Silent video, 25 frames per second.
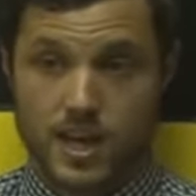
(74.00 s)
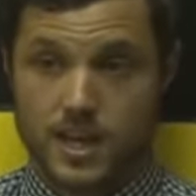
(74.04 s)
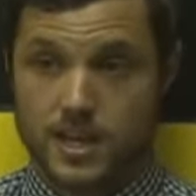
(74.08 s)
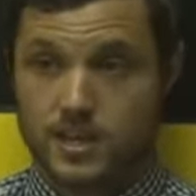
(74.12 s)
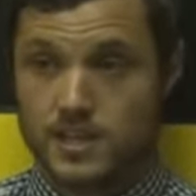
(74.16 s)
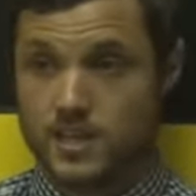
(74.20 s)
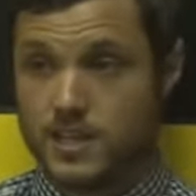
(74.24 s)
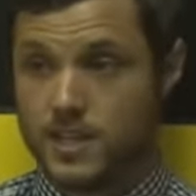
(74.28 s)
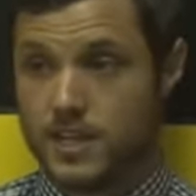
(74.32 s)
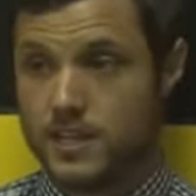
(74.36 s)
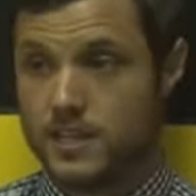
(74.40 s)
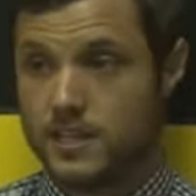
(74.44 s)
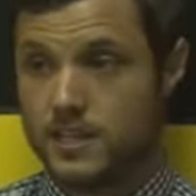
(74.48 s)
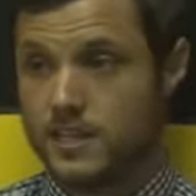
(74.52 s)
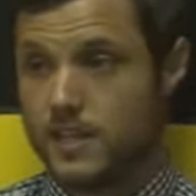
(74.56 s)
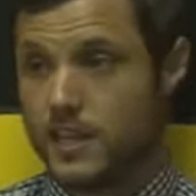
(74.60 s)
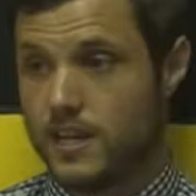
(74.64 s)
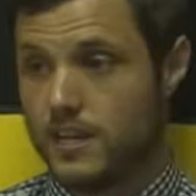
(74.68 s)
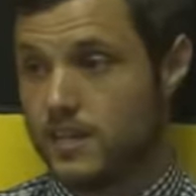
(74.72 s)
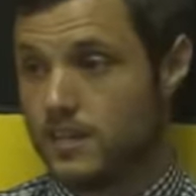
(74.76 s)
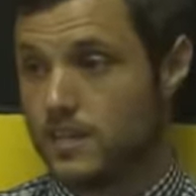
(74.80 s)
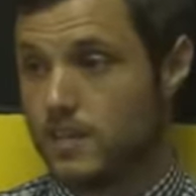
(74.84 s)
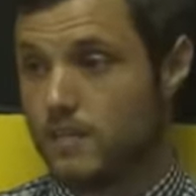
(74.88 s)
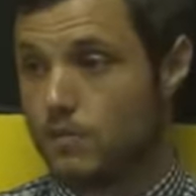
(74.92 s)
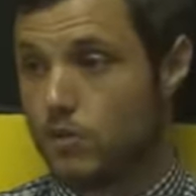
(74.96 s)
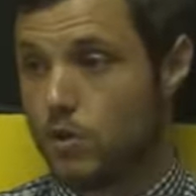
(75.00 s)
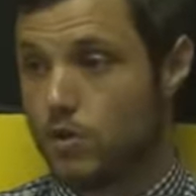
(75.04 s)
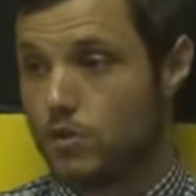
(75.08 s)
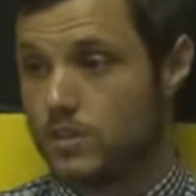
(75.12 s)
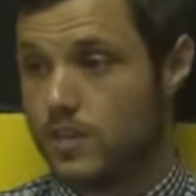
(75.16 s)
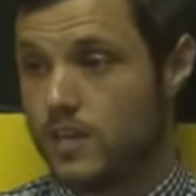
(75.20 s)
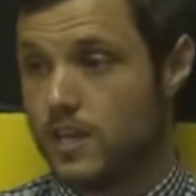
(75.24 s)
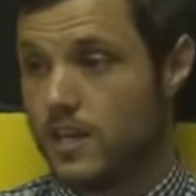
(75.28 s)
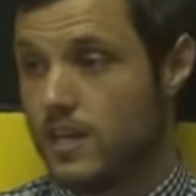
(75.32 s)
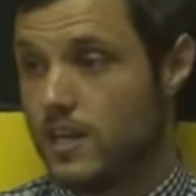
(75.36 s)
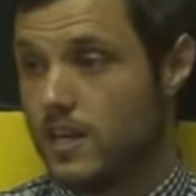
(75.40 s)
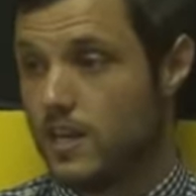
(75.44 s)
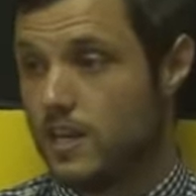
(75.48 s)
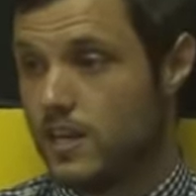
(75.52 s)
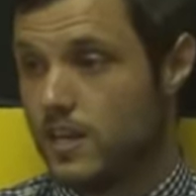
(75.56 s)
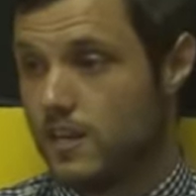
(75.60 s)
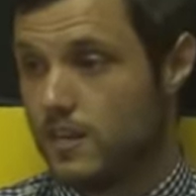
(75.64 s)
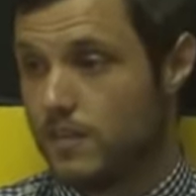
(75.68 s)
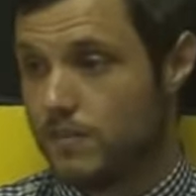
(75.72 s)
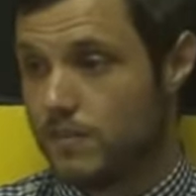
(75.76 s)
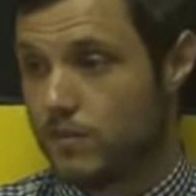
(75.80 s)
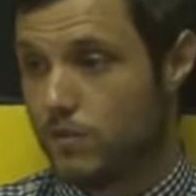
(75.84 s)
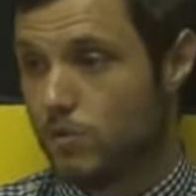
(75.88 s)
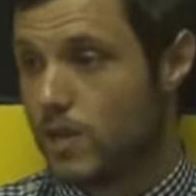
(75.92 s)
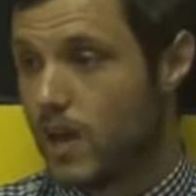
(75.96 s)
And you've got to
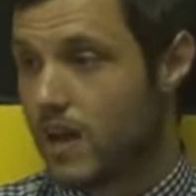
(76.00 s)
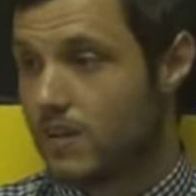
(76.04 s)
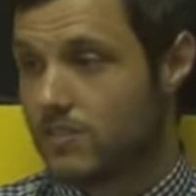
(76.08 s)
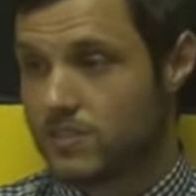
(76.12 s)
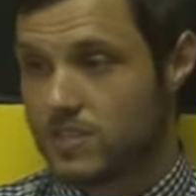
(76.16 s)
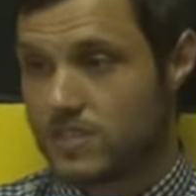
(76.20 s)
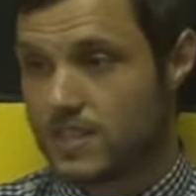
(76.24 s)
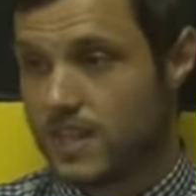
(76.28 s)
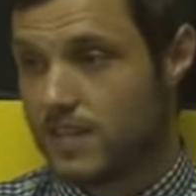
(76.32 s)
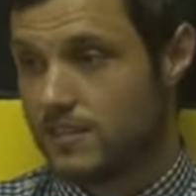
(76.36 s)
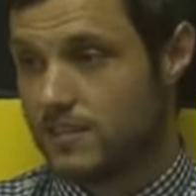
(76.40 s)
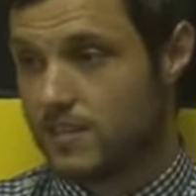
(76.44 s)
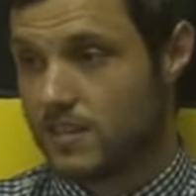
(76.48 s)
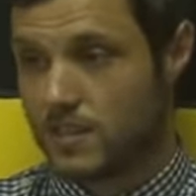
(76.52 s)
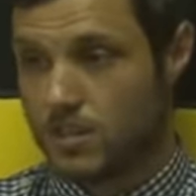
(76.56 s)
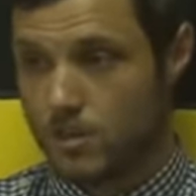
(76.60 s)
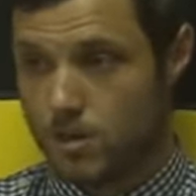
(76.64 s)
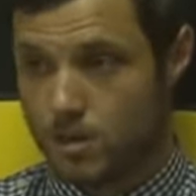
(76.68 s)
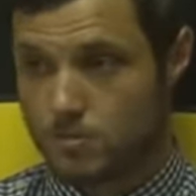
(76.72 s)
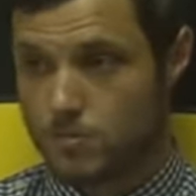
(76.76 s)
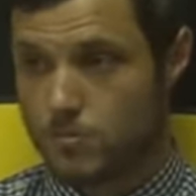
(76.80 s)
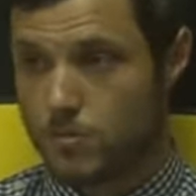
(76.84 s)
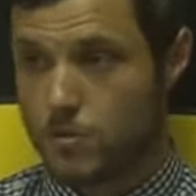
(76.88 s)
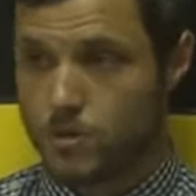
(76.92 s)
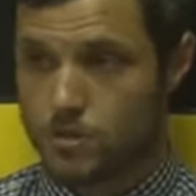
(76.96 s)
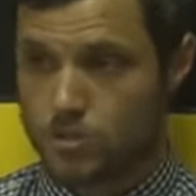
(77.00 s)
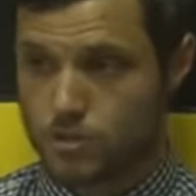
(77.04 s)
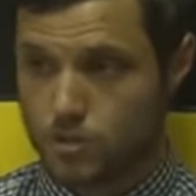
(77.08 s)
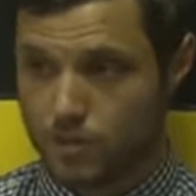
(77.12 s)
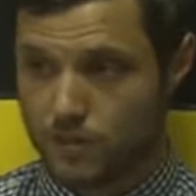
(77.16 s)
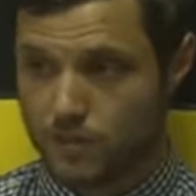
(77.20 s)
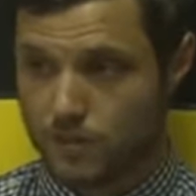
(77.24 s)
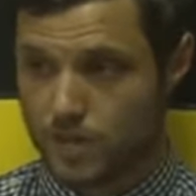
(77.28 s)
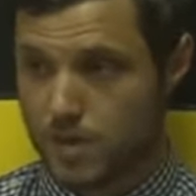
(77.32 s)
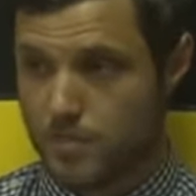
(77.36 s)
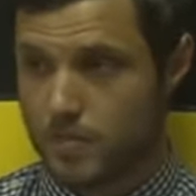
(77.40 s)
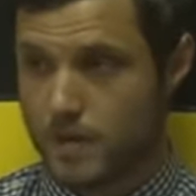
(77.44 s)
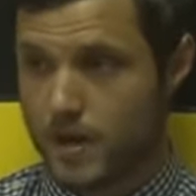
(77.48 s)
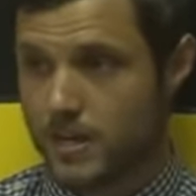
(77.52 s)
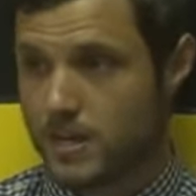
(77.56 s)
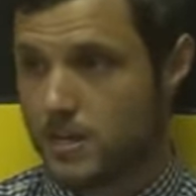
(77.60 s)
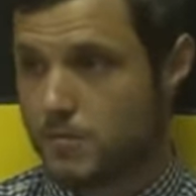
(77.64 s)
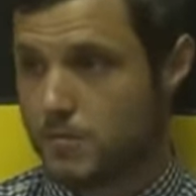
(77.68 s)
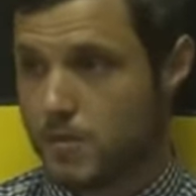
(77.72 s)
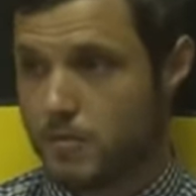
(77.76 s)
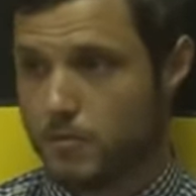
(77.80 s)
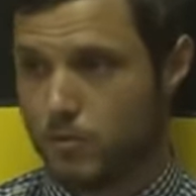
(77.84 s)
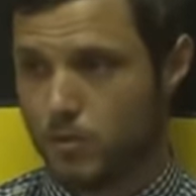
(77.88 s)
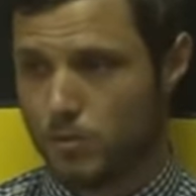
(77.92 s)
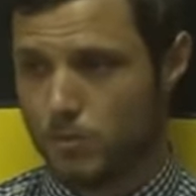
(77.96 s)
feel like, I said that to the young boys who have came in
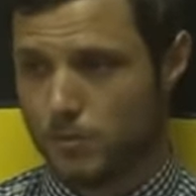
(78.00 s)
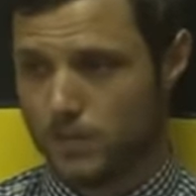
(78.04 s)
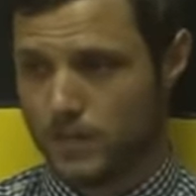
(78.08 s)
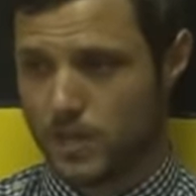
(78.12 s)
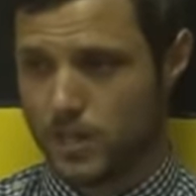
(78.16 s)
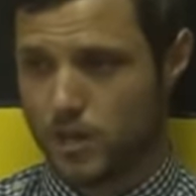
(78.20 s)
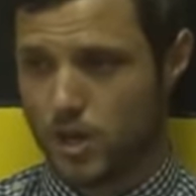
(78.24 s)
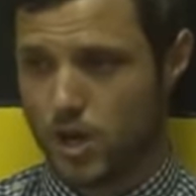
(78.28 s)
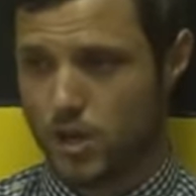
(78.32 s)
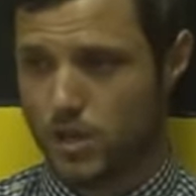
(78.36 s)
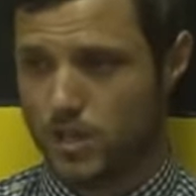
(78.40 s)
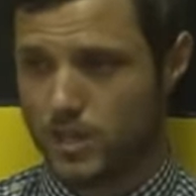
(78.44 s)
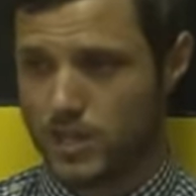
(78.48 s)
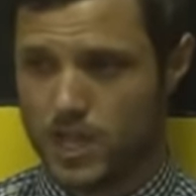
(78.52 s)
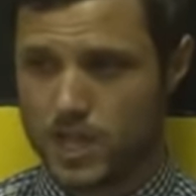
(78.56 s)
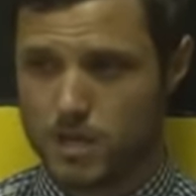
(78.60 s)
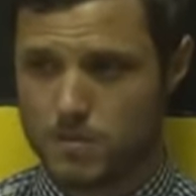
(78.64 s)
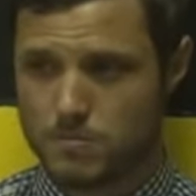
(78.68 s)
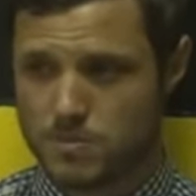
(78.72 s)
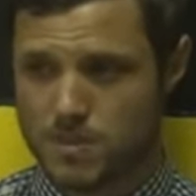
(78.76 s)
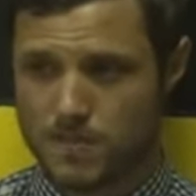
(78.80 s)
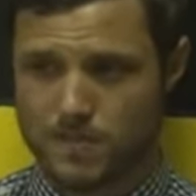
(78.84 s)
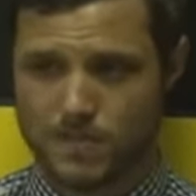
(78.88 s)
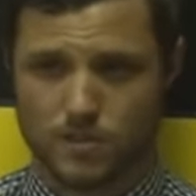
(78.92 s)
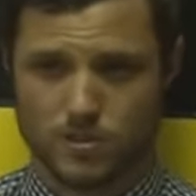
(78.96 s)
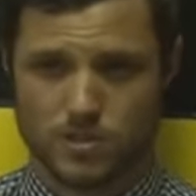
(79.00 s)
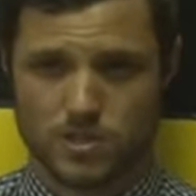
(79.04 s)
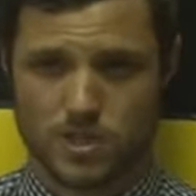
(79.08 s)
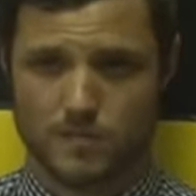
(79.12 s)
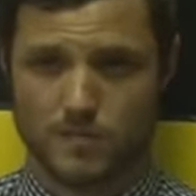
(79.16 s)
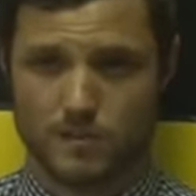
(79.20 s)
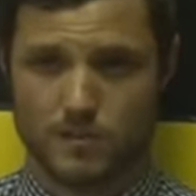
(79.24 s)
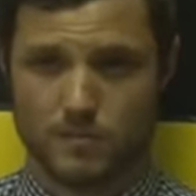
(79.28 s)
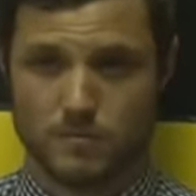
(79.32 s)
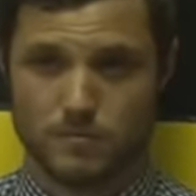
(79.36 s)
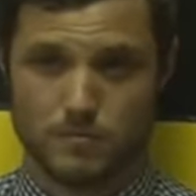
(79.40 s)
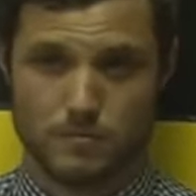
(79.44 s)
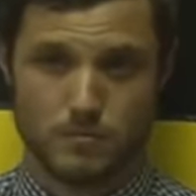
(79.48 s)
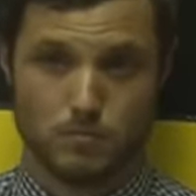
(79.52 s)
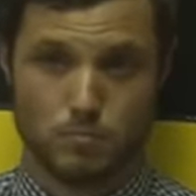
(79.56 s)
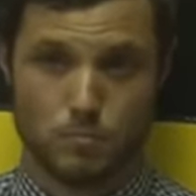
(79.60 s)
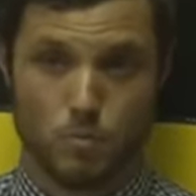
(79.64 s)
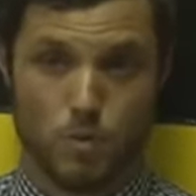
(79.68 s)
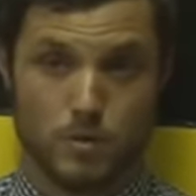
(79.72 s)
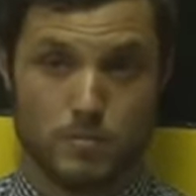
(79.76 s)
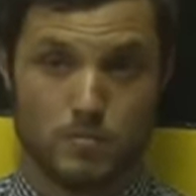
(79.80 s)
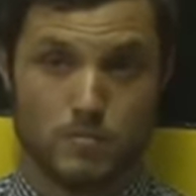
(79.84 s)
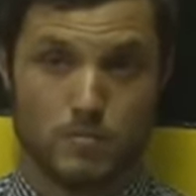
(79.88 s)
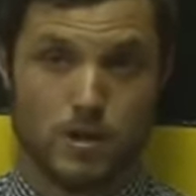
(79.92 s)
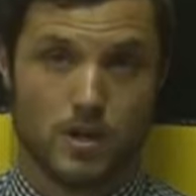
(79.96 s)
and maybe only played a couple of games, they feel as if they've
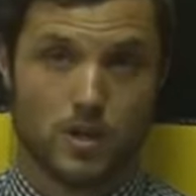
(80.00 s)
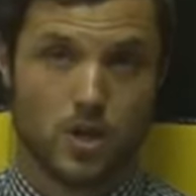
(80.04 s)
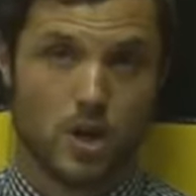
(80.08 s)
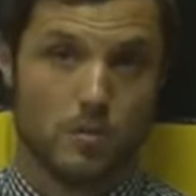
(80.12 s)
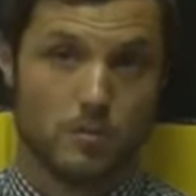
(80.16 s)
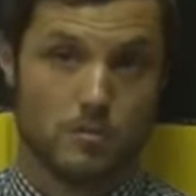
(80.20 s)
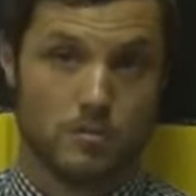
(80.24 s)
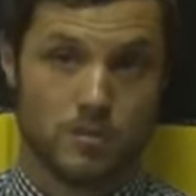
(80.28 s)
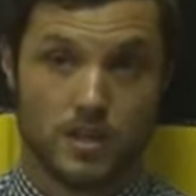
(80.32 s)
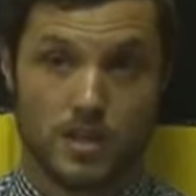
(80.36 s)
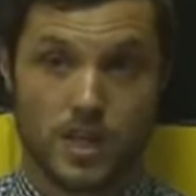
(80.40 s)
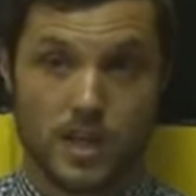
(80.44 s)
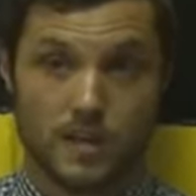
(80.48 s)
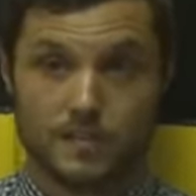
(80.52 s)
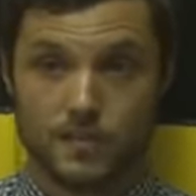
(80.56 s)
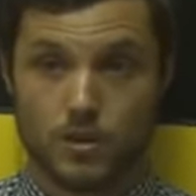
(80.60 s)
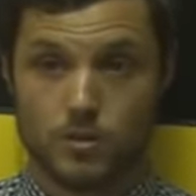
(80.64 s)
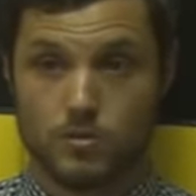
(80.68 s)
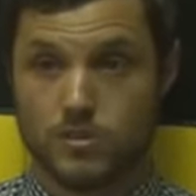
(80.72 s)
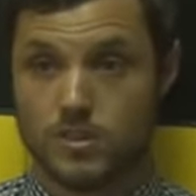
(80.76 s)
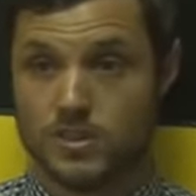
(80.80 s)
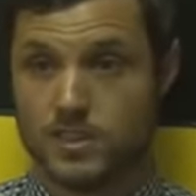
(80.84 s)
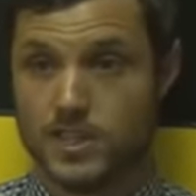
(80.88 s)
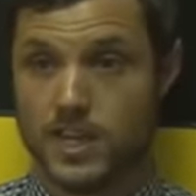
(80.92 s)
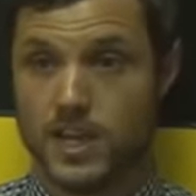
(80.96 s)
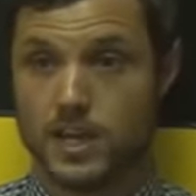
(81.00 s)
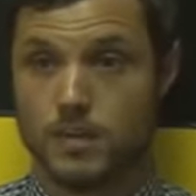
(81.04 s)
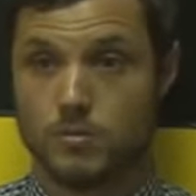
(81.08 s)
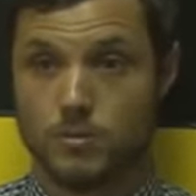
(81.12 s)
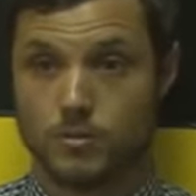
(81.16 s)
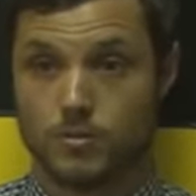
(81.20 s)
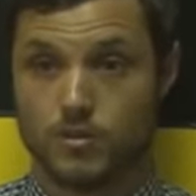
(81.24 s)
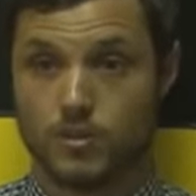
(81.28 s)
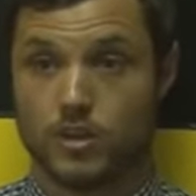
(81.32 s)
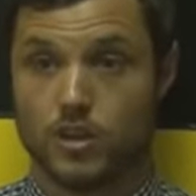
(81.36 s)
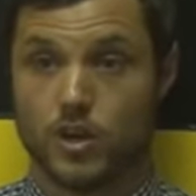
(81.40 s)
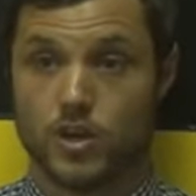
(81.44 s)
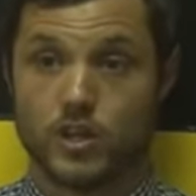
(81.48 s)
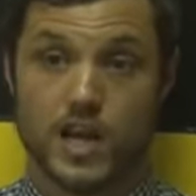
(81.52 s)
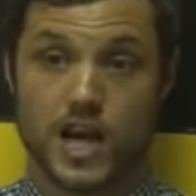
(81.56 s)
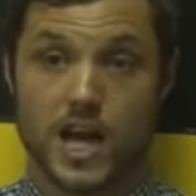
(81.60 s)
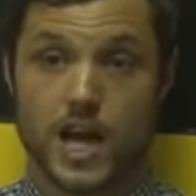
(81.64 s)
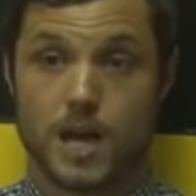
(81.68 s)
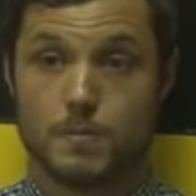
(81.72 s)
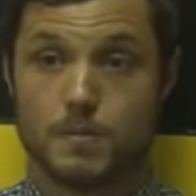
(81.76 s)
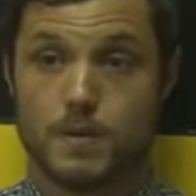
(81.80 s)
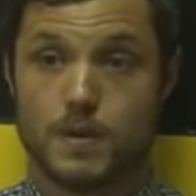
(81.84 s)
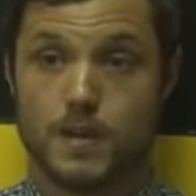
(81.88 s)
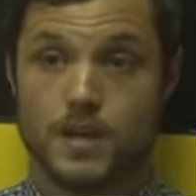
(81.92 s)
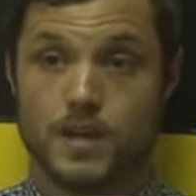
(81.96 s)
won a couple and got left out today and we're really
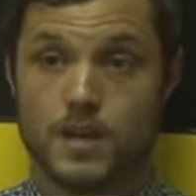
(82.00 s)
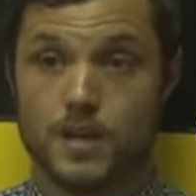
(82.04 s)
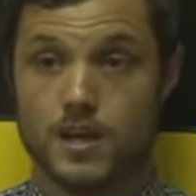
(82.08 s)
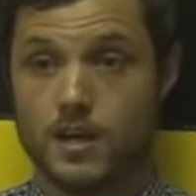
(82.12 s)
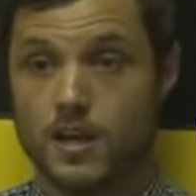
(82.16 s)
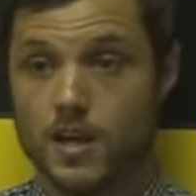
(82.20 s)
unhappy.